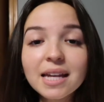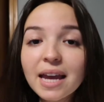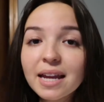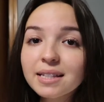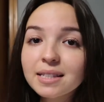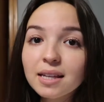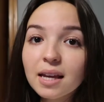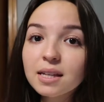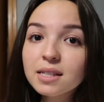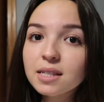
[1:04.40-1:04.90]

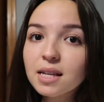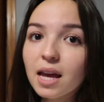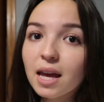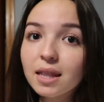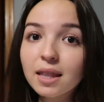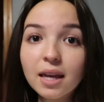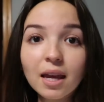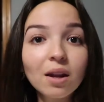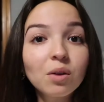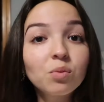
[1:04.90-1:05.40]
takes us
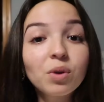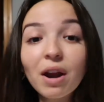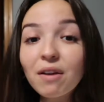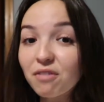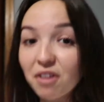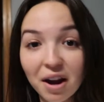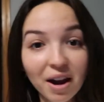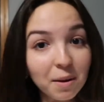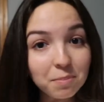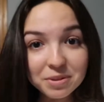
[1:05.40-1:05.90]
and then
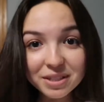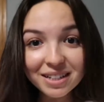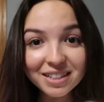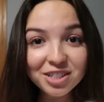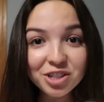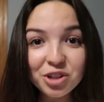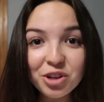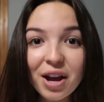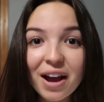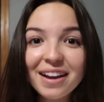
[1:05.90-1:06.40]
whenever I
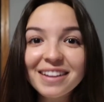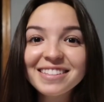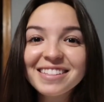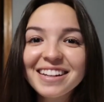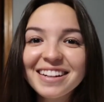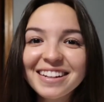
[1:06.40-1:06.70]
update you guys